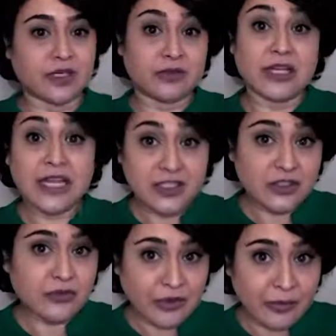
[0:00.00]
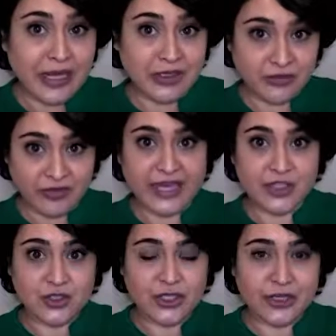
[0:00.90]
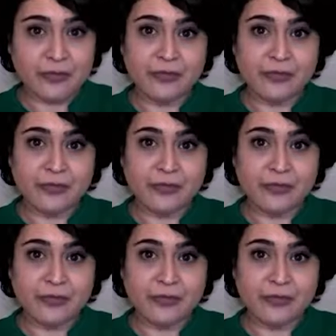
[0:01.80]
related to the manufacturing.